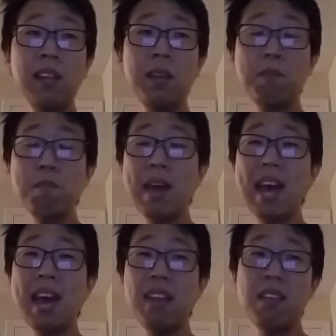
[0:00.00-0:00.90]
it
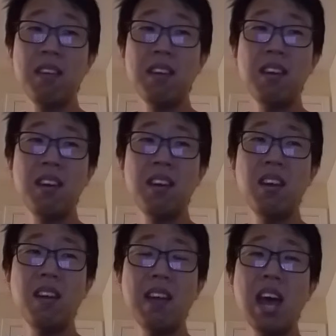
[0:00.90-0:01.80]
matter
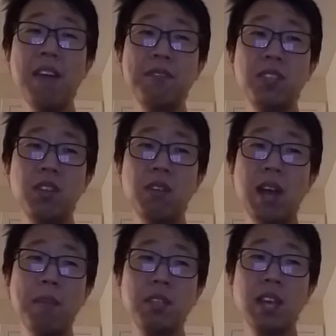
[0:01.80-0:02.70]
after
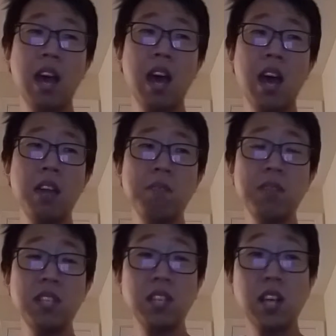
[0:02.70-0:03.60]
I'm gone?
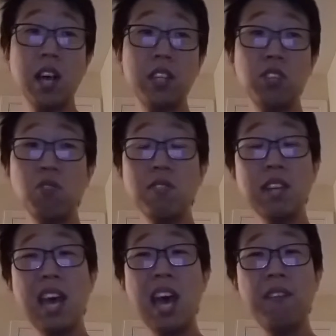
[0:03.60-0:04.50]
Because you would
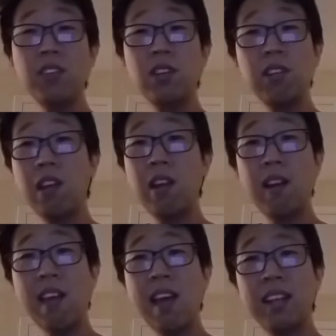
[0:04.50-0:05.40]
never
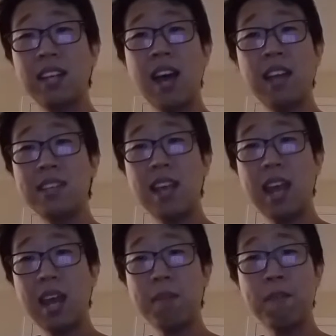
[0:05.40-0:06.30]
learn a
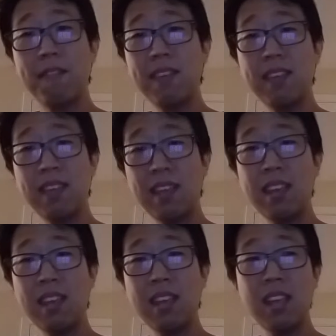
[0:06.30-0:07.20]
goddamn
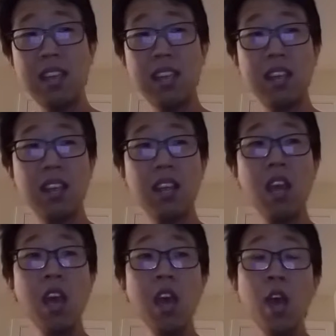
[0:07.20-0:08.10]
thing.
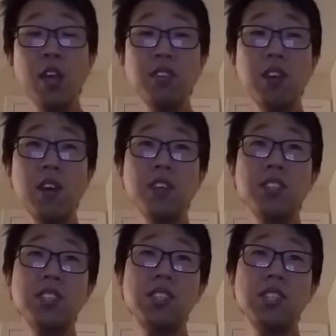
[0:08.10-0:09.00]
You're
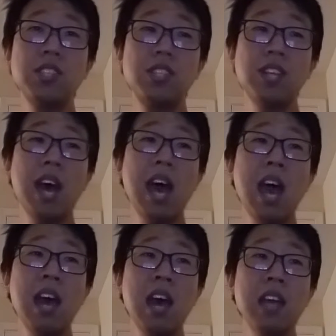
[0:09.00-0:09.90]
just a
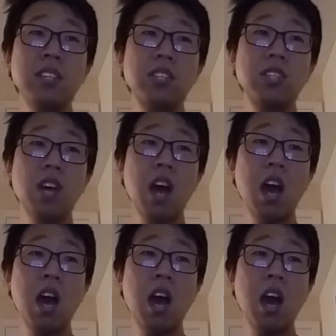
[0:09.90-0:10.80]
sad
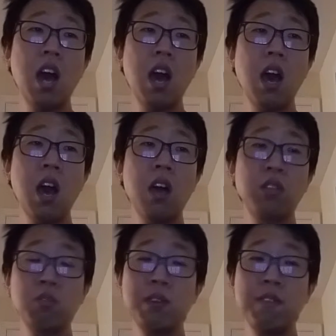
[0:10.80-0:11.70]

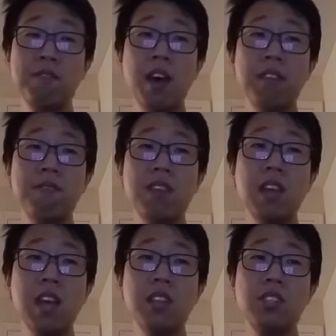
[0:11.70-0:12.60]
song with
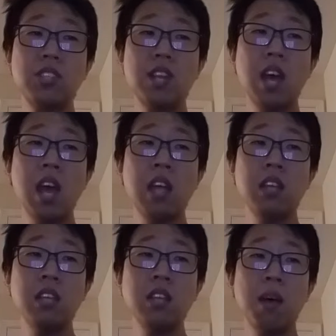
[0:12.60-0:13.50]
nothing to
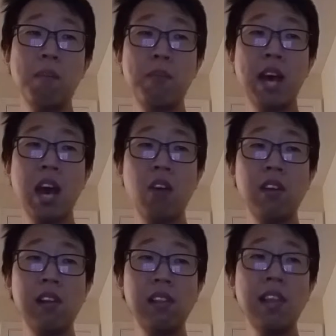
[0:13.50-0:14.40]
say about
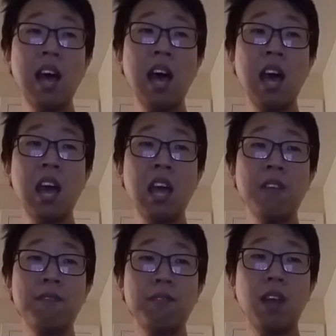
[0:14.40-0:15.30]
a
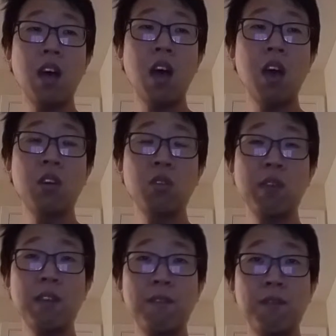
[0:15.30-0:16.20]
lifelong
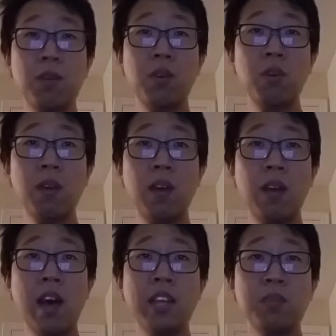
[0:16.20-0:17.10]
wait for
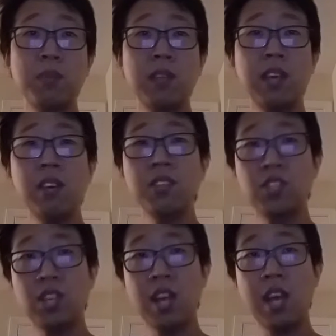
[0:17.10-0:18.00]
a hospital
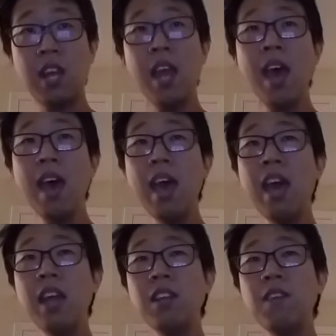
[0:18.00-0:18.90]
stay.
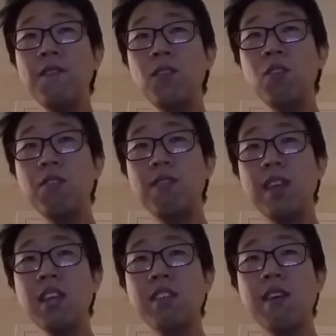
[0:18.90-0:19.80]
And if you
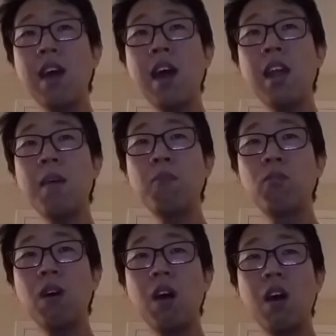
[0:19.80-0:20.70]
think that I'm
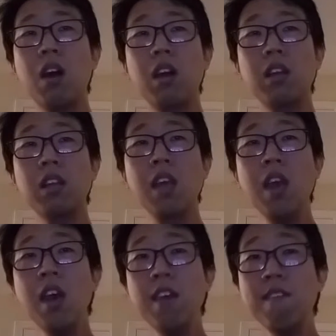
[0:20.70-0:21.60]
wrong,
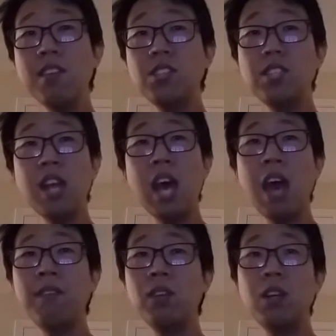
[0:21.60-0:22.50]
this
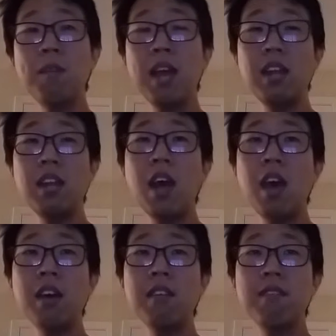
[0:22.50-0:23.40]
never meant
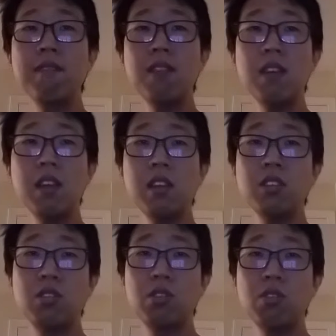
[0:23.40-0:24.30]
nothing
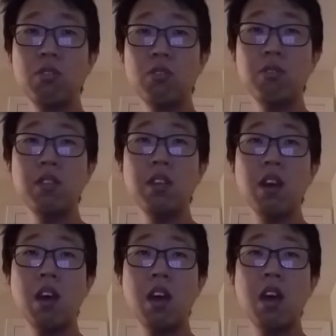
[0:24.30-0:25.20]
to
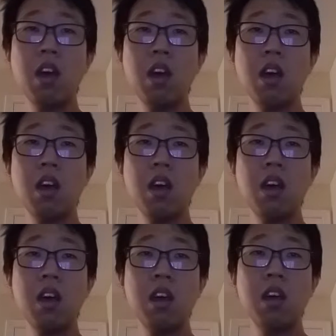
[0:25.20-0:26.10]

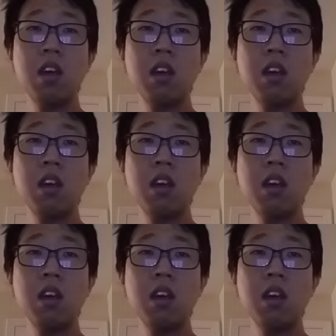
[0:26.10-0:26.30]
you.